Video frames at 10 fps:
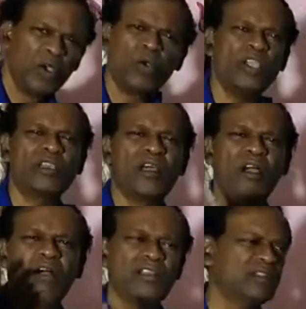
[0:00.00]
going
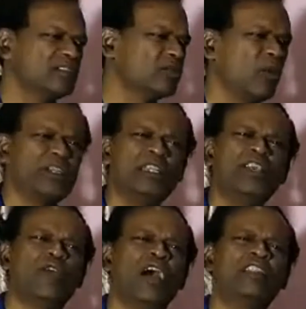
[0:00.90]
around and you want to live
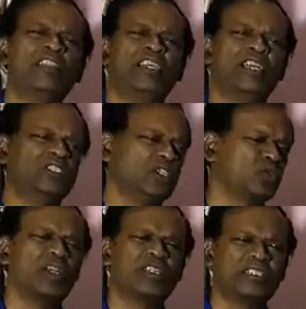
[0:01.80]
for 100 years or
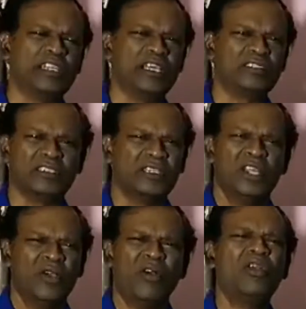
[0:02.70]
200 years and
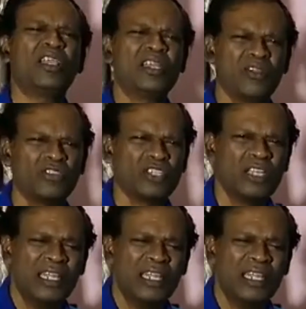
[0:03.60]
all kind of nonsense.